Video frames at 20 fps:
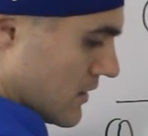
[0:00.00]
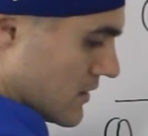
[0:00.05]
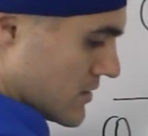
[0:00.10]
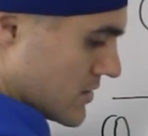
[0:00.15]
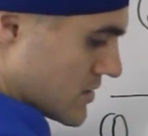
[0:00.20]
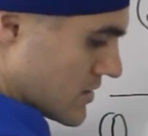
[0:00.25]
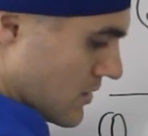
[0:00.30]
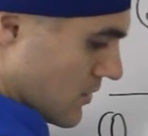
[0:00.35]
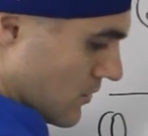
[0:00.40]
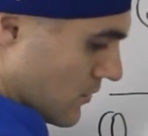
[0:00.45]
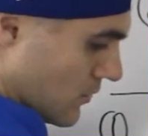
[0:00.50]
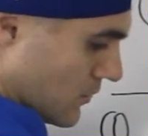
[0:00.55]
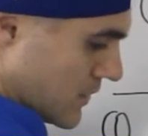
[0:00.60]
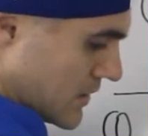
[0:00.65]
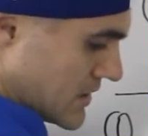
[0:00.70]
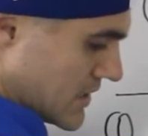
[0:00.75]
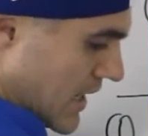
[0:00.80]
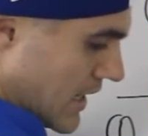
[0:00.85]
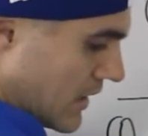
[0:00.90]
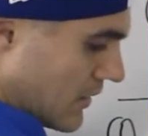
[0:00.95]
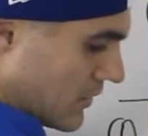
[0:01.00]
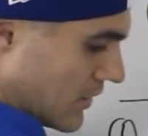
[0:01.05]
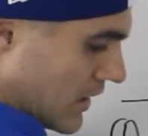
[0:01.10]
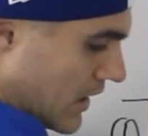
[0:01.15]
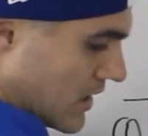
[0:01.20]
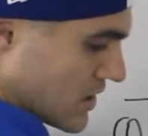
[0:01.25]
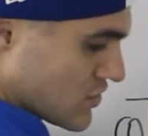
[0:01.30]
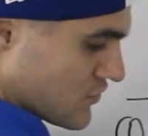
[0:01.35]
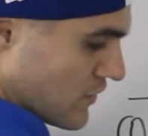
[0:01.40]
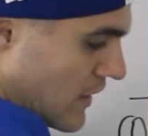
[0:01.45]
So we take out an
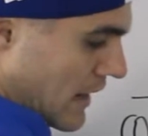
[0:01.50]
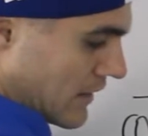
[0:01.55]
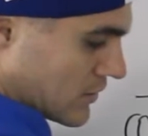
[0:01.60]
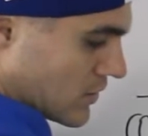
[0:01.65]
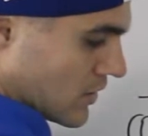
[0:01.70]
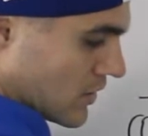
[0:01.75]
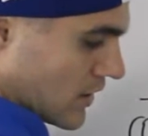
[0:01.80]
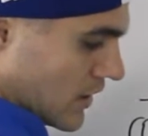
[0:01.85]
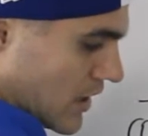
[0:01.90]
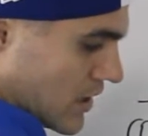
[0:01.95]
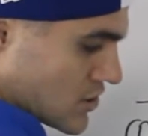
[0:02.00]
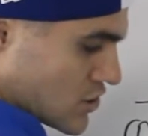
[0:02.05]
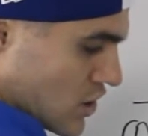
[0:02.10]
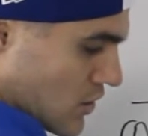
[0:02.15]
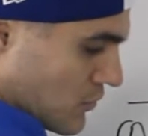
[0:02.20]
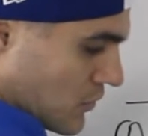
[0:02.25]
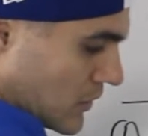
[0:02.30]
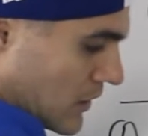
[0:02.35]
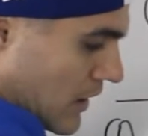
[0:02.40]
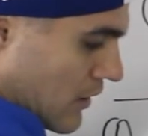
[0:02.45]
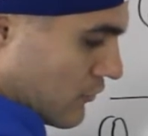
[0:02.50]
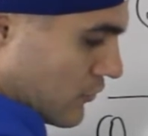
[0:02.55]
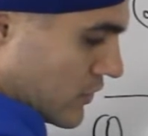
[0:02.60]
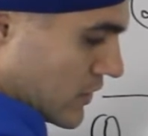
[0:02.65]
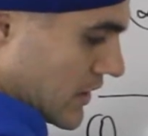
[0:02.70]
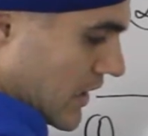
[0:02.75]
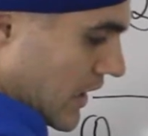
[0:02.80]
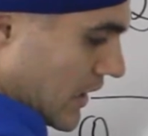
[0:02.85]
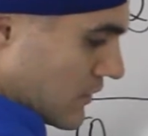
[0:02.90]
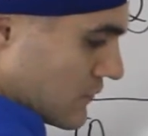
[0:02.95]
h, factor out an h, and we're left with
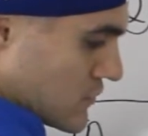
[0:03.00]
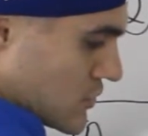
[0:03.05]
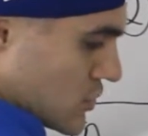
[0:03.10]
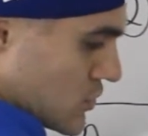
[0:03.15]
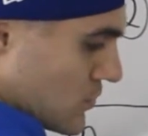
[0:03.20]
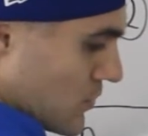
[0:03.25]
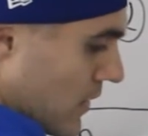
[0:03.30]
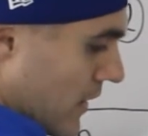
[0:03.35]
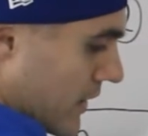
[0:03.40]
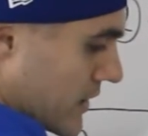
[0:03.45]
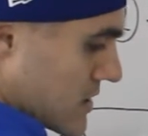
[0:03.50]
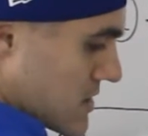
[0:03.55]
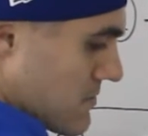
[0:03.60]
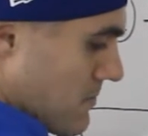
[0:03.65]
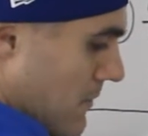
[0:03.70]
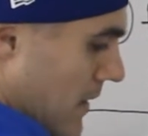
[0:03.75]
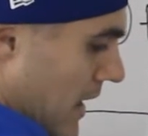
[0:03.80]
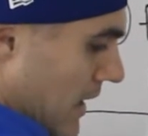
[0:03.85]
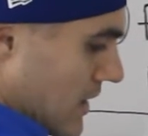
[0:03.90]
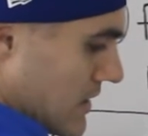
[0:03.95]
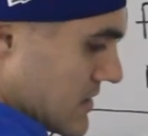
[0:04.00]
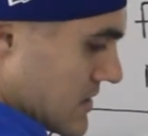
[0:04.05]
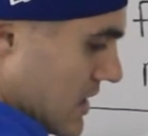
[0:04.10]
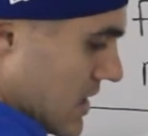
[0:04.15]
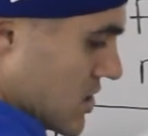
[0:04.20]
negative 2x minus